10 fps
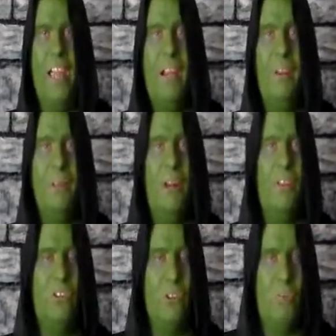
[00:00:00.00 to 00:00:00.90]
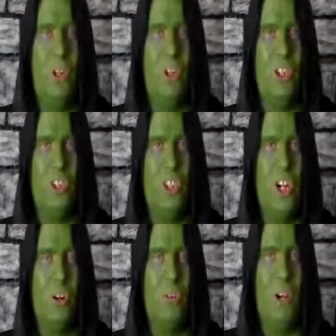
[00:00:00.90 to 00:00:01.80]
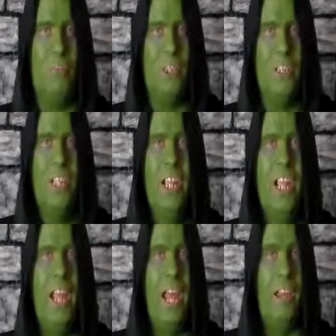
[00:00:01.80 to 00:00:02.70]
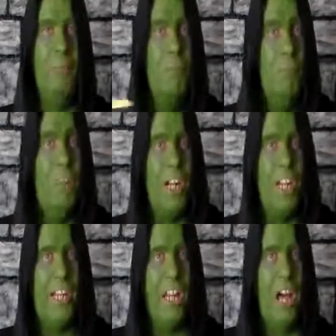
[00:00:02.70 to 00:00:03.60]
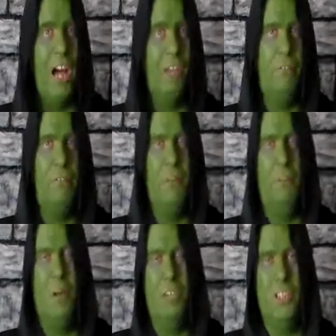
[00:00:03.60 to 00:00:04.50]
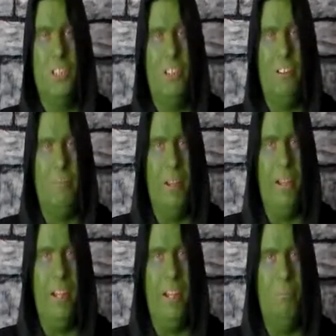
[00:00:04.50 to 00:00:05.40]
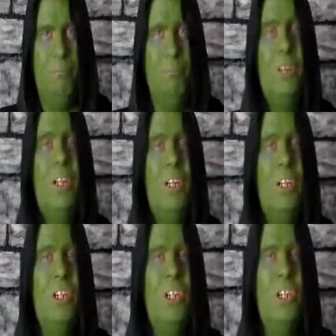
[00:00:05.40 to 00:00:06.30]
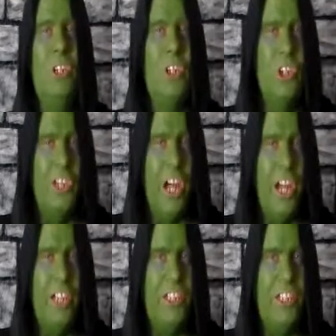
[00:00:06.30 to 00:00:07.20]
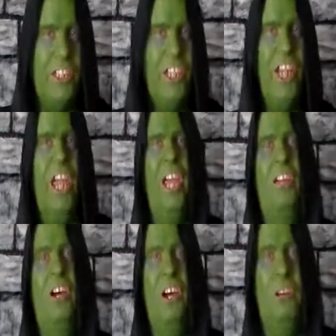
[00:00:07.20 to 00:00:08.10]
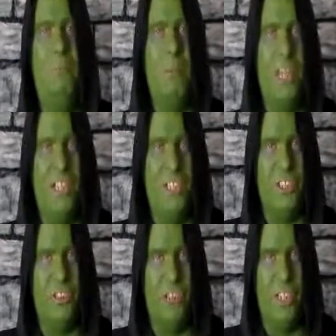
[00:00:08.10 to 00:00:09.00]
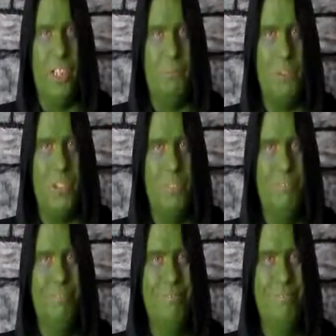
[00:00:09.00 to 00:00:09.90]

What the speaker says: in the Angry Brothers Omaha Rama, and Movie Night Live from the Monastery of Mayhem. Good night and unpleasant dreams.